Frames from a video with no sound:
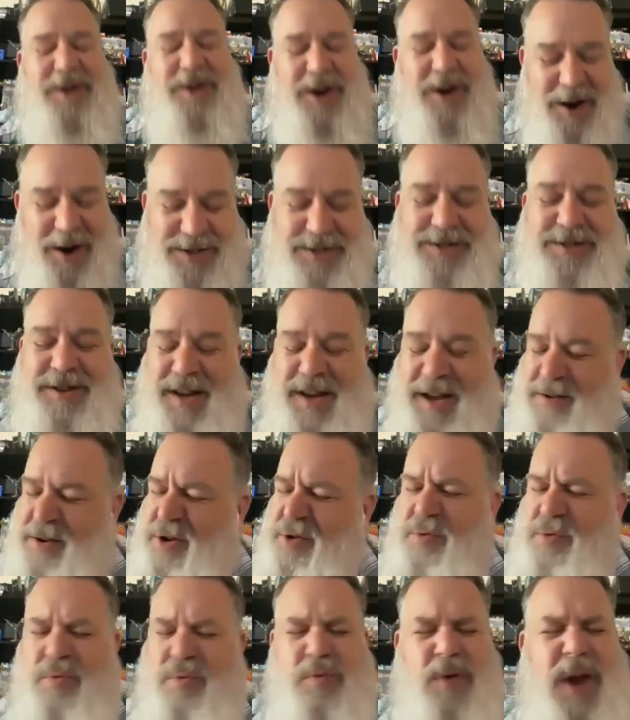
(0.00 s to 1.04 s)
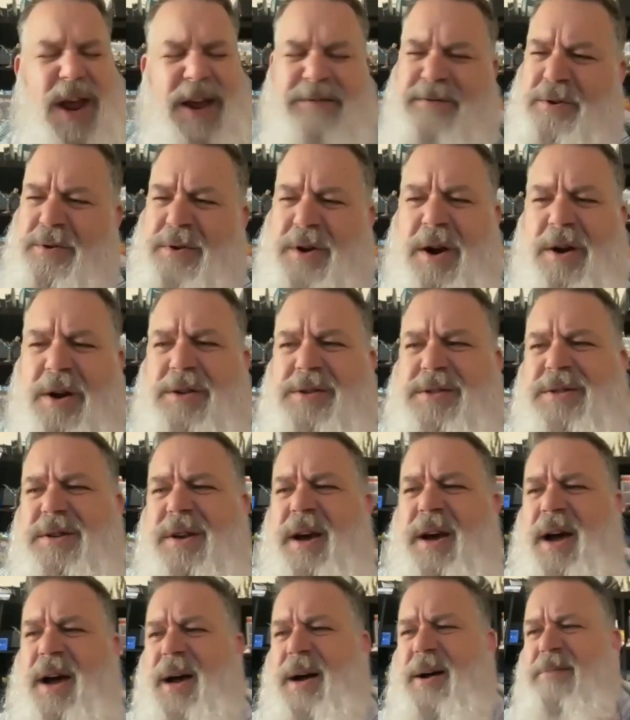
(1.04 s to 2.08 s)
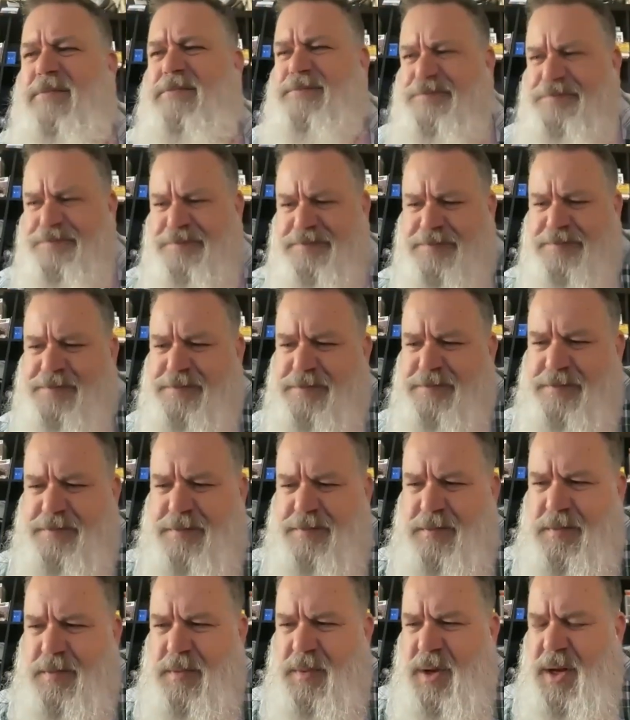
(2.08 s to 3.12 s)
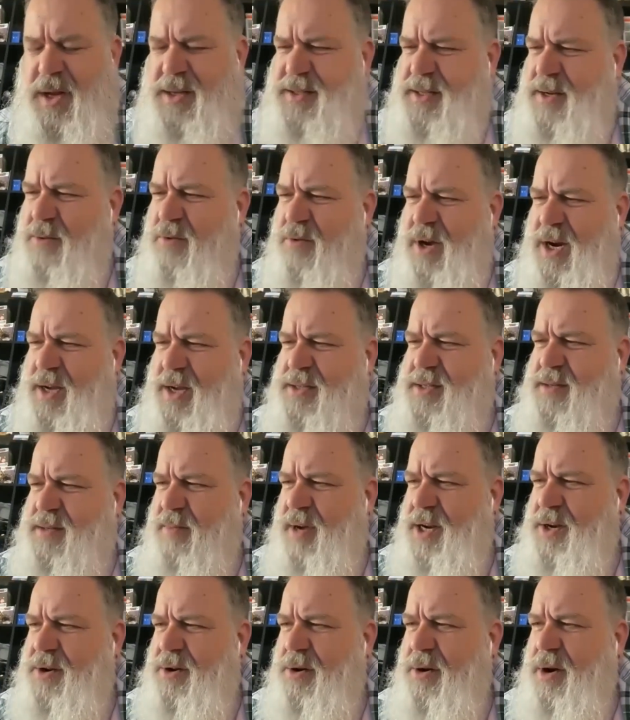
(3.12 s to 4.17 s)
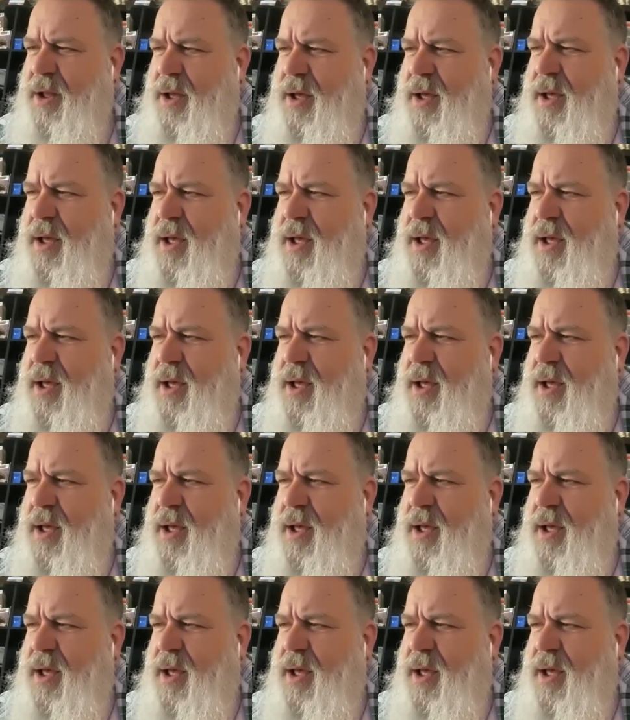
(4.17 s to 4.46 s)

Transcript: carts. At uh, great food carts. Um, let's see, what else am I doing?